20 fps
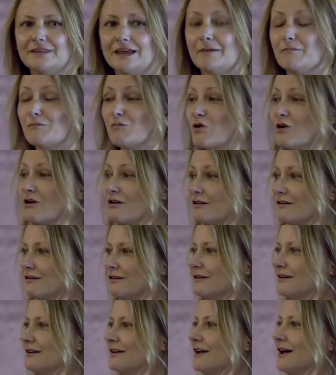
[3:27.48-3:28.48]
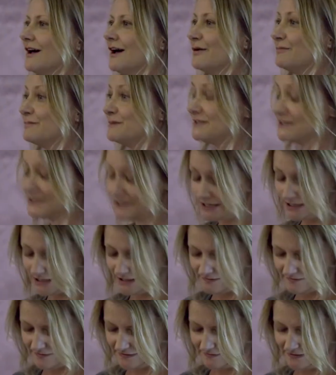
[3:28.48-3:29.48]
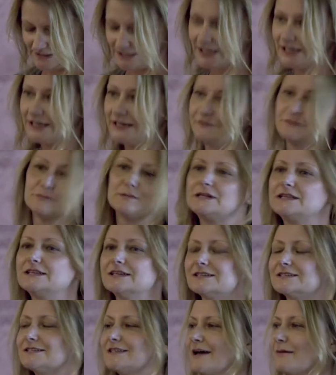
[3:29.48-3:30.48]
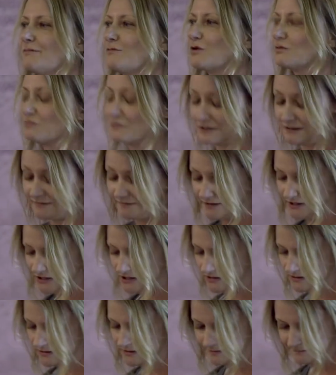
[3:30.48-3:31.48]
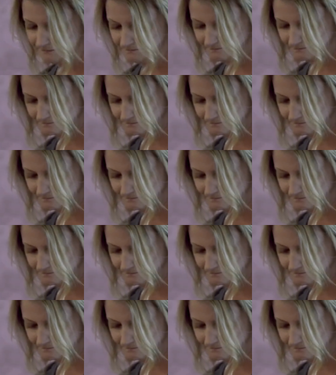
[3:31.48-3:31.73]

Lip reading: the M1 opened in 1959. Everybody thinks the M1 was the first.